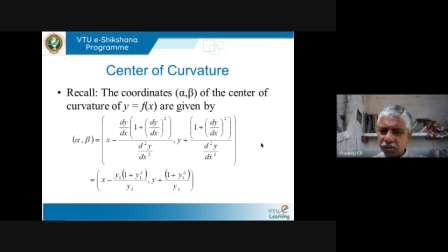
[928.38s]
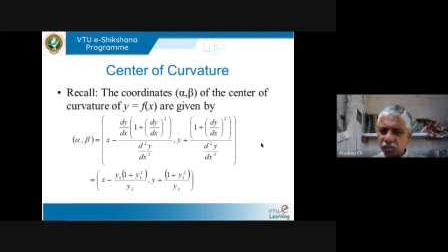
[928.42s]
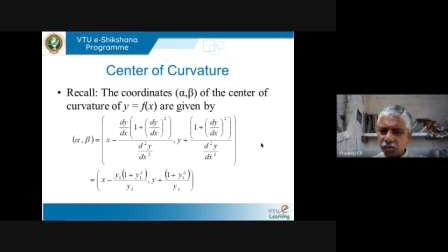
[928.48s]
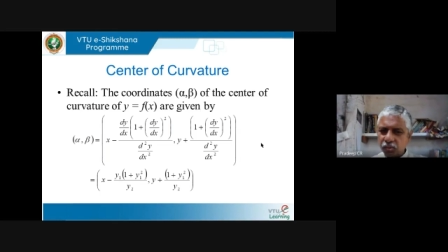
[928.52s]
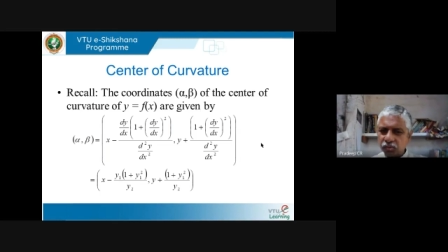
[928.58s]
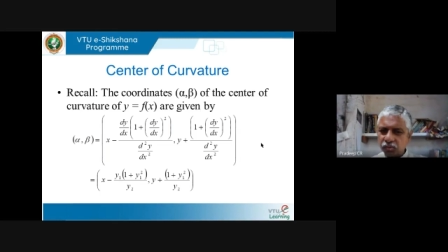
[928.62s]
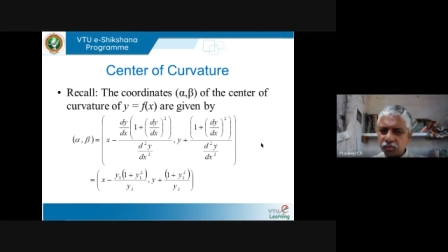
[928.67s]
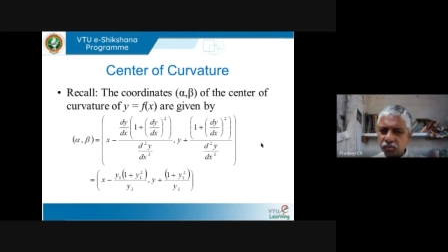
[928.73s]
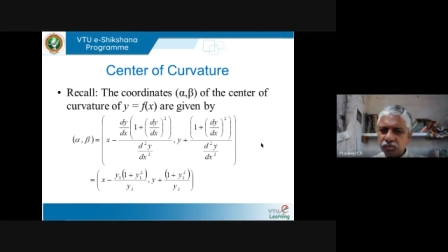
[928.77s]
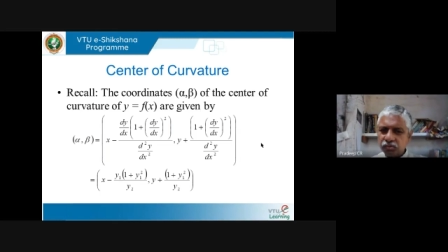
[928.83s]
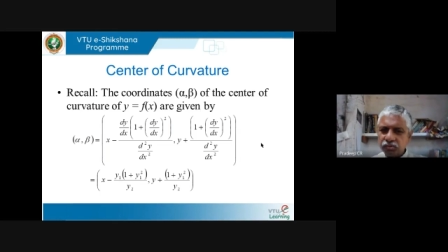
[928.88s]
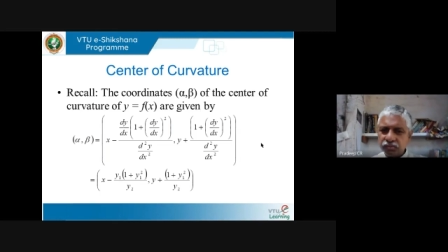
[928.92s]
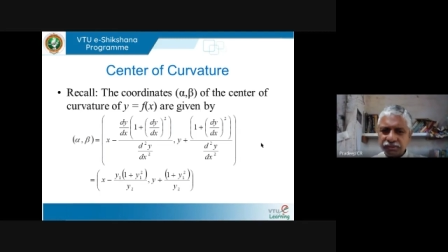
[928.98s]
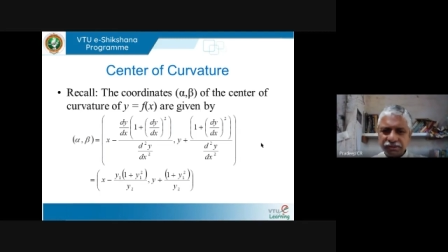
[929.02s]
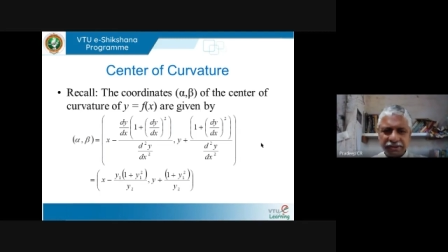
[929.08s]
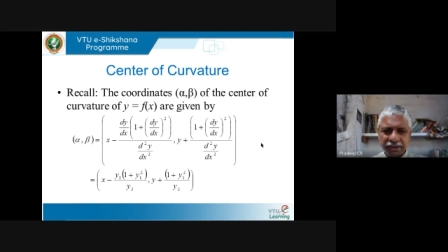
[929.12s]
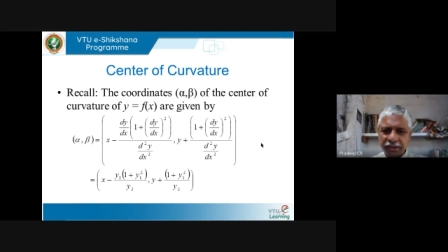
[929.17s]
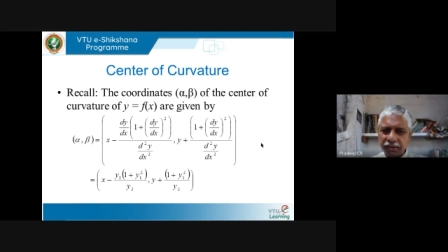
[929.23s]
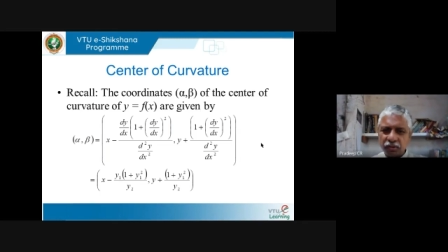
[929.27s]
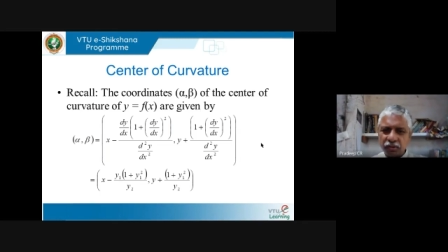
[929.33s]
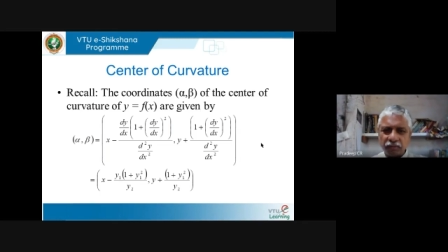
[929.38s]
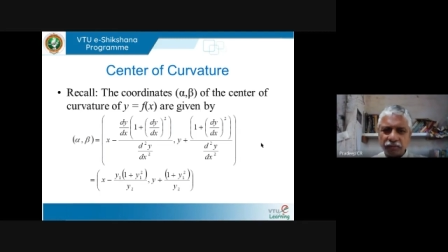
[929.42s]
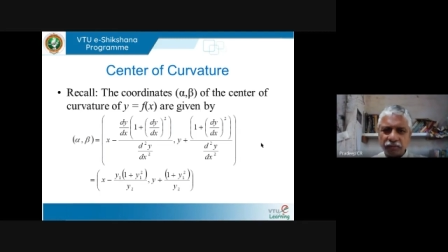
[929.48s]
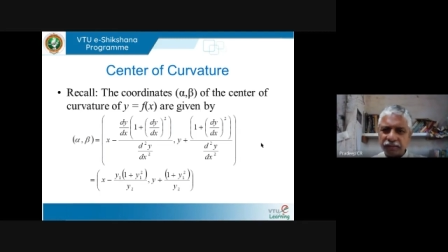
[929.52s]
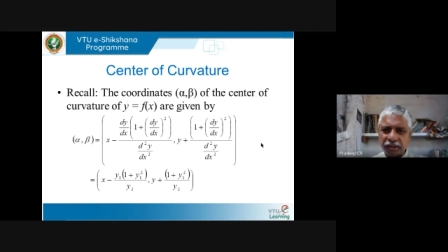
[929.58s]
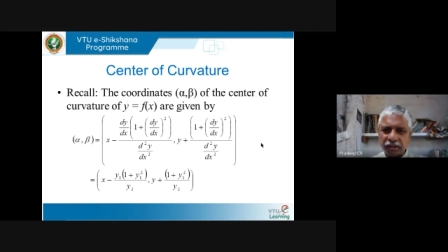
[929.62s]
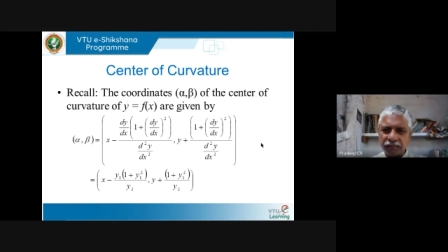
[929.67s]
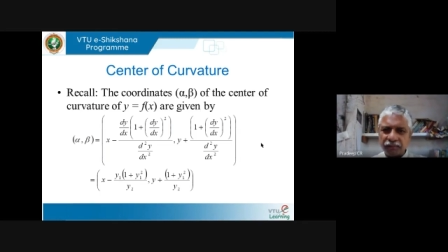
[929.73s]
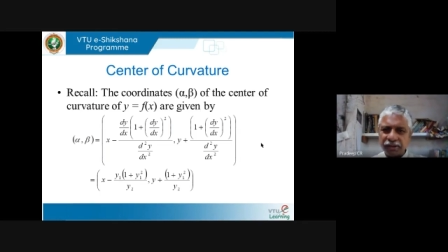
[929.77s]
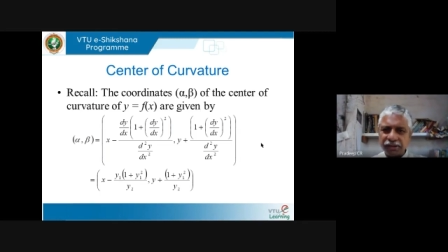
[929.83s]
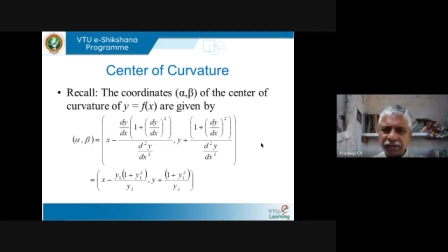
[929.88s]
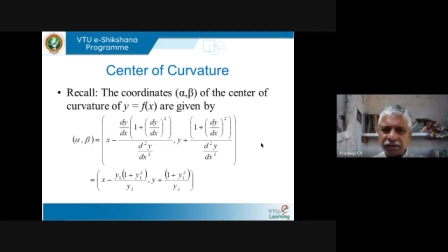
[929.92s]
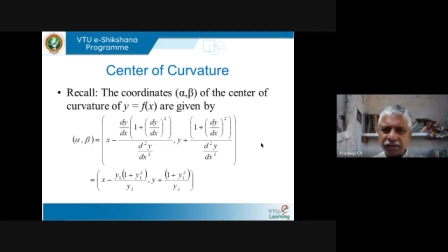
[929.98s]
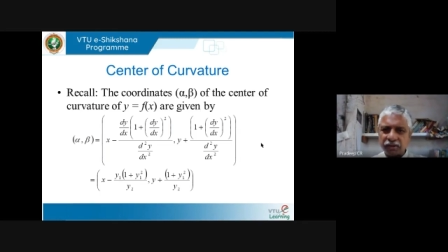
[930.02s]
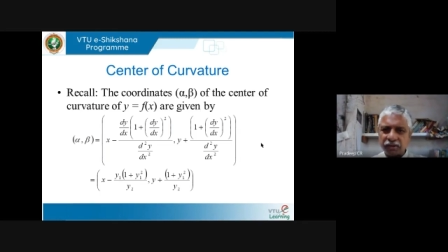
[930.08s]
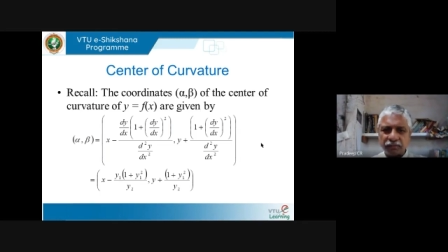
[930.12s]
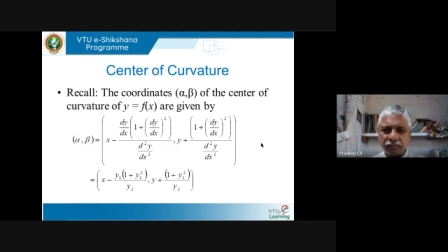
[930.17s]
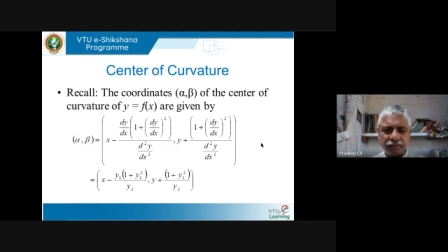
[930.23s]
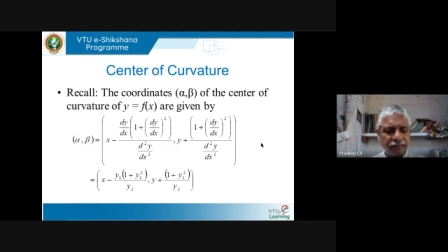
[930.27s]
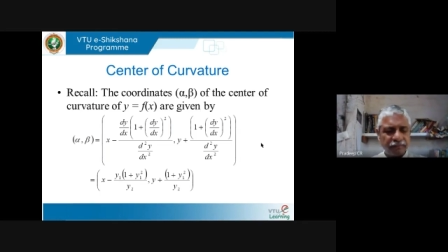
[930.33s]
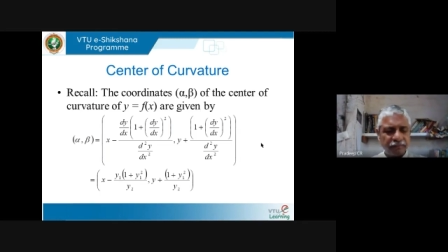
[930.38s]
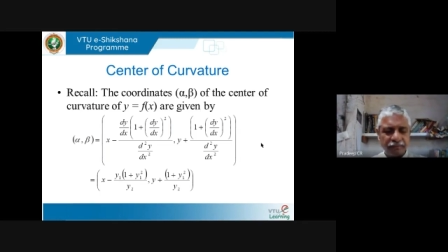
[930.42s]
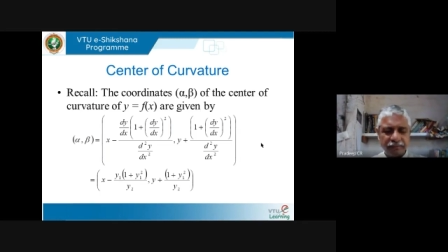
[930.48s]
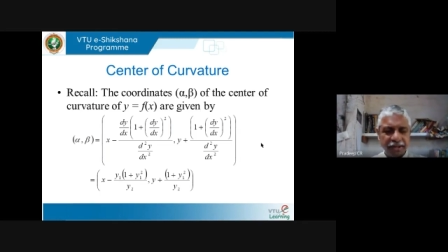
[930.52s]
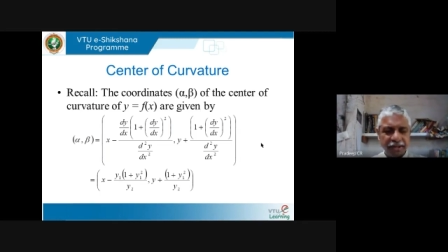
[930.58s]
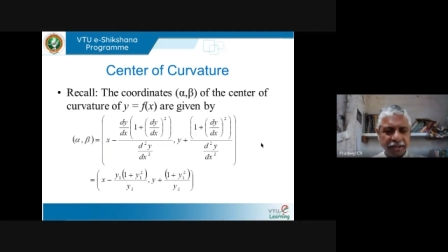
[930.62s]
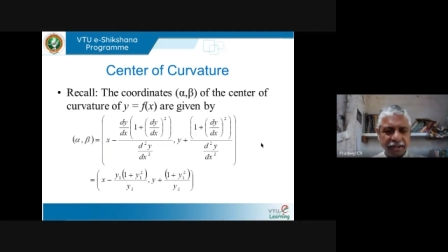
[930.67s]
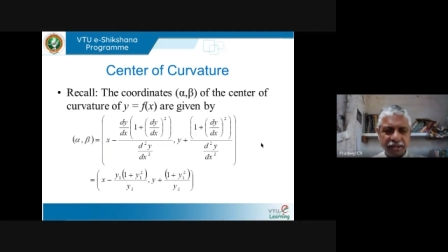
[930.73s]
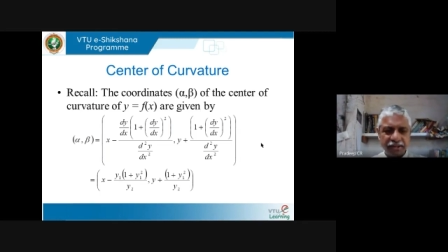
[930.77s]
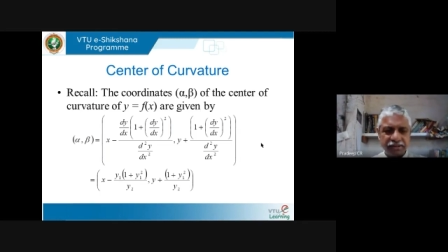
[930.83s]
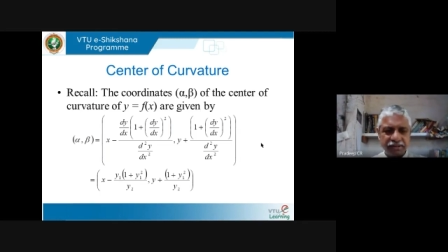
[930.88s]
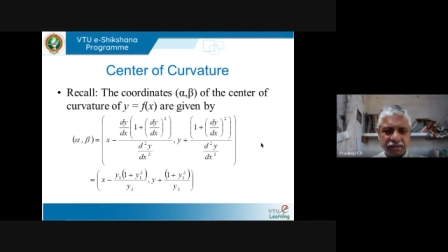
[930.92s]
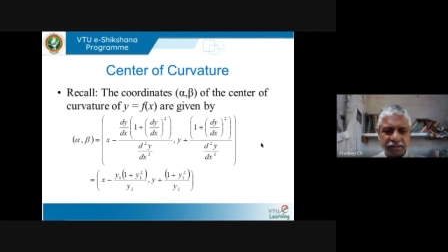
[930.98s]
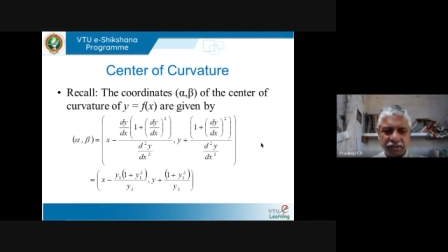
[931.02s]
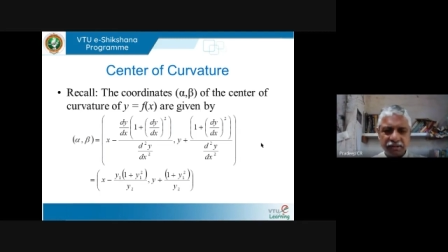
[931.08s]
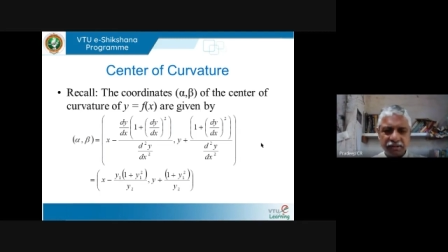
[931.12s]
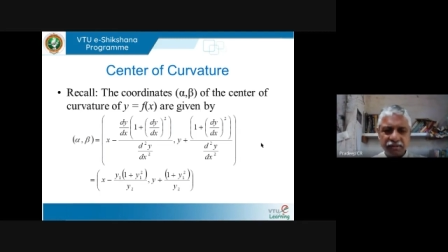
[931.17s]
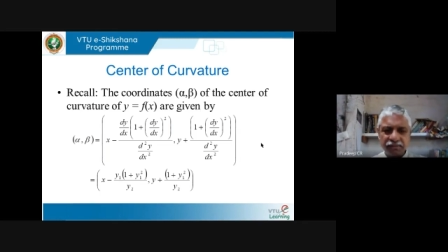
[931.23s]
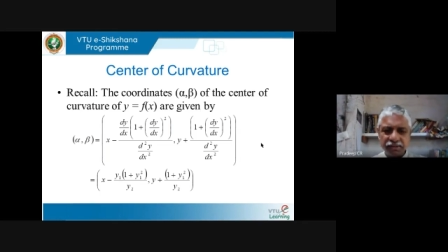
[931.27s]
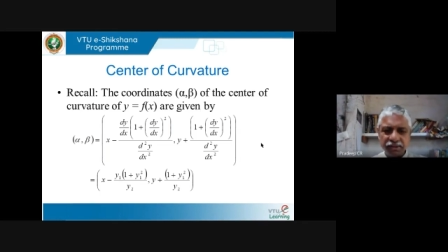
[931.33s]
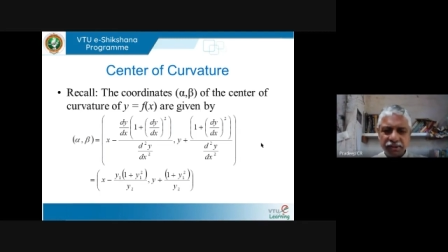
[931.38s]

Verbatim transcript: go through center of curvature of various curves